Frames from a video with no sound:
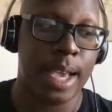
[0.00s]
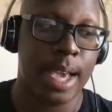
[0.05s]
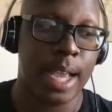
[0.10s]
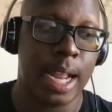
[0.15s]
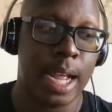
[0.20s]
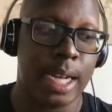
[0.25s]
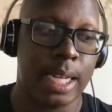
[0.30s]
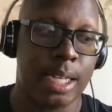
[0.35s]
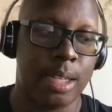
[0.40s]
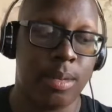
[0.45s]

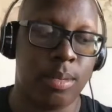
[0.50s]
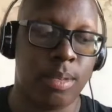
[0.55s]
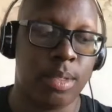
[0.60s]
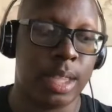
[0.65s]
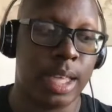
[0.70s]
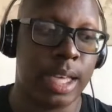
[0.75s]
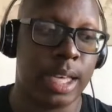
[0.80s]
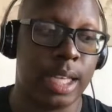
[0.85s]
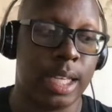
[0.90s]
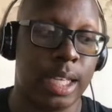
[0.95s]
and I don't
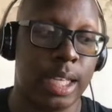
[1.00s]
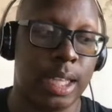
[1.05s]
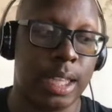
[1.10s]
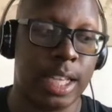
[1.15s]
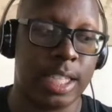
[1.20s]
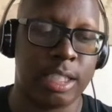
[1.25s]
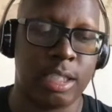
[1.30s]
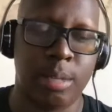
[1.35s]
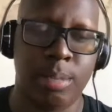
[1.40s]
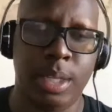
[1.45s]
think
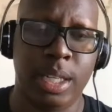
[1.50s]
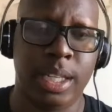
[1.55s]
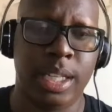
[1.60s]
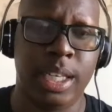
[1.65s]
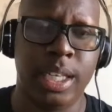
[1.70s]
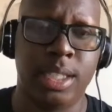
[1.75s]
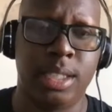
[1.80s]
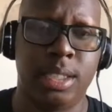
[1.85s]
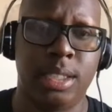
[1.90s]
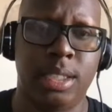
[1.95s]
that's going to be the
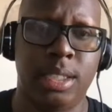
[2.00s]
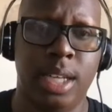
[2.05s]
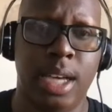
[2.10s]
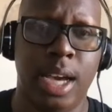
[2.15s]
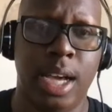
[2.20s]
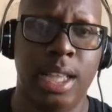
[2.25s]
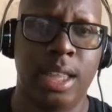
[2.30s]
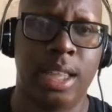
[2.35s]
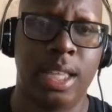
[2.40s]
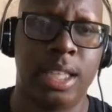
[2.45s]
case.
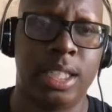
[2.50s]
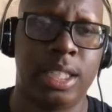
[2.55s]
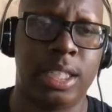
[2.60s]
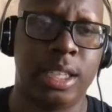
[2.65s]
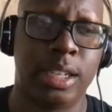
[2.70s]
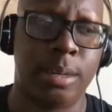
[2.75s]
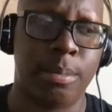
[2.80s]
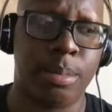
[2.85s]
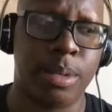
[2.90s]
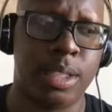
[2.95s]
I think
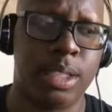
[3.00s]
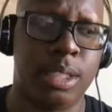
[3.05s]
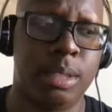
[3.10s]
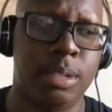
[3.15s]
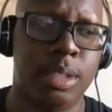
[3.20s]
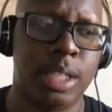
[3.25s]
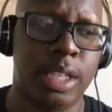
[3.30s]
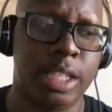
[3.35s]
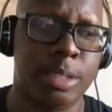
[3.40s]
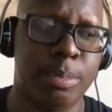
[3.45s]
Derek
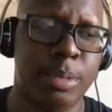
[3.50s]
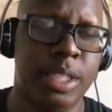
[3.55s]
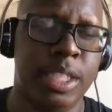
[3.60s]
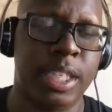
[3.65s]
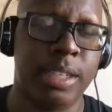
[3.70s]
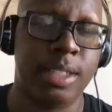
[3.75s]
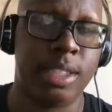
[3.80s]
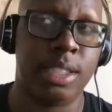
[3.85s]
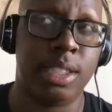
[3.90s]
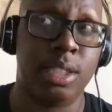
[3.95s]
Brunson does beat
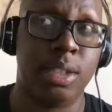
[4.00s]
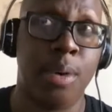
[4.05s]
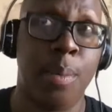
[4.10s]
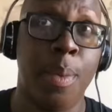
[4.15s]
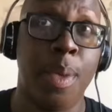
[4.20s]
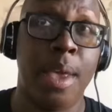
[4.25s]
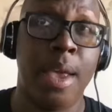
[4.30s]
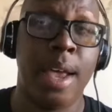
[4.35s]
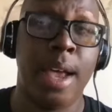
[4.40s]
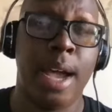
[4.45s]
Darren
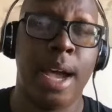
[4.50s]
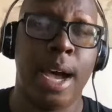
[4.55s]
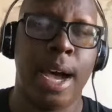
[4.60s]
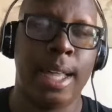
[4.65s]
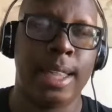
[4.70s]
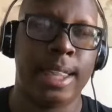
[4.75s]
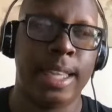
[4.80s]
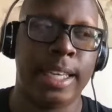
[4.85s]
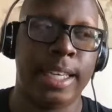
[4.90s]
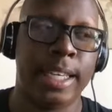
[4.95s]
Till.
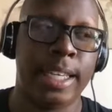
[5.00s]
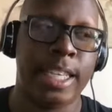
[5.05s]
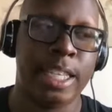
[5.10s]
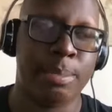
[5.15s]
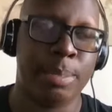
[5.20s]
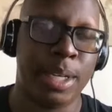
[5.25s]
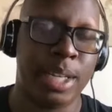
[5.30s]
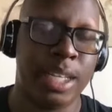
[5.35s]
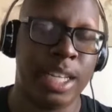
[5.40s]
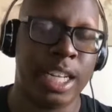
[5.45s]
I think it
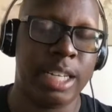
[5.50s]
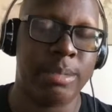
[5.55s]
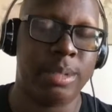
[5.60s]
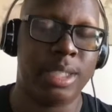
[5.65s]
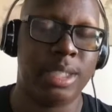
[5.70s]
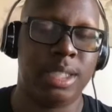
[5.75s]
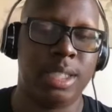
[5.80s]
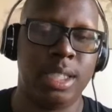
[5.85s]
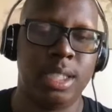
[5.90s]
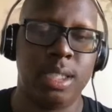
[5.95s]
is by
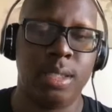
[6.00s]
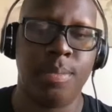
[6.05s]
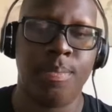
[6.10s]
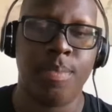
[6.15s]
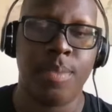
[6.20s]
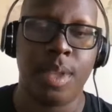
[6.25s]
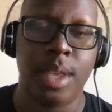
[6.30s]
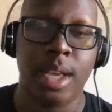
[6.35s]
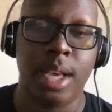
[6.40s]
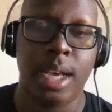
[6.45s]
unanimous decision,
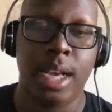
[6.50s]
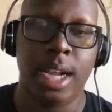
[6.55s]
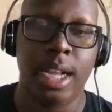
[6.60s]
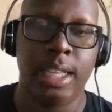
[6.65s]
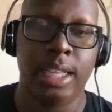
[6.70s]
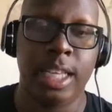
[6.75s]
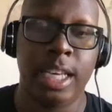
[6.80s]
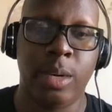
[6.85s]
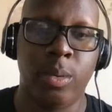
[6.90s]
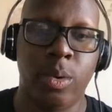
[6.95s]
and
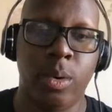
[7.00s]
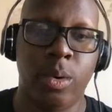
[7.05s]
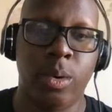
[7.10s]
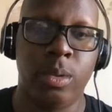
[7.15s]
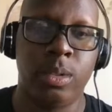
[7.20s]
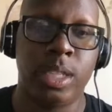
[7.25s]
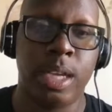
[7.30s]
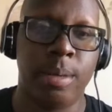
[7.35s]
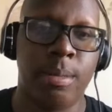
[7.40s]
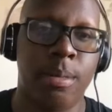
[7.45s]
I think we're
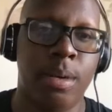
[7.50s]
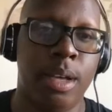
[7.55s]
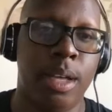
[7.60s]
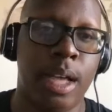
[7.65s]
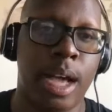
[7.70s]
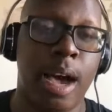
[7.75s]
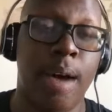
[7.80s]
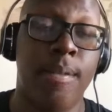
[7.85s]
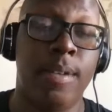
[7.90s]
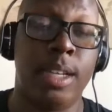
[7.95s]
going to
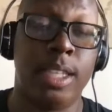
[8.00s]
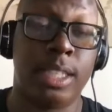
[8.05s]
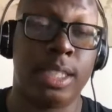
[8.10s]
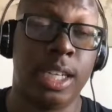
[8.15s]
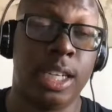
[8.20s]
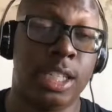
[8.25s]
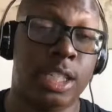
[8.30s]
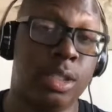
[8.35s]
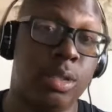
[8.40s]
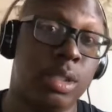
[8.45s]
have a
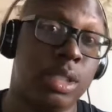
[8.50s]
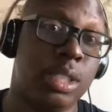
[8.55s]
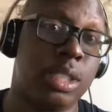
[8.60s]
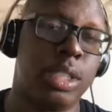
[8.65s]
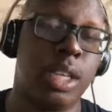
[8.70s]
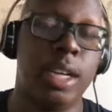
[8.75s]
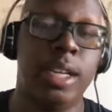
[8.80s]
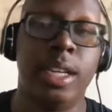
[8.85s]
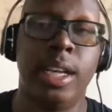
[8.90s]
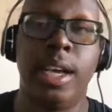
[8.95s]
discussion on
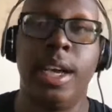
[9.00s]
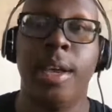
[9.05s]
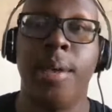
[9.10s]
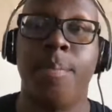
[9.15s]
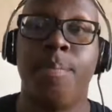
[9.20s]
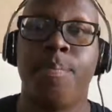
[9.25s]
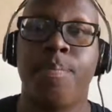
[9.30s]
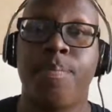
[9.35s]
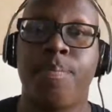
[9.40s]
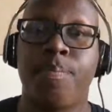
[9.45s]
Sunday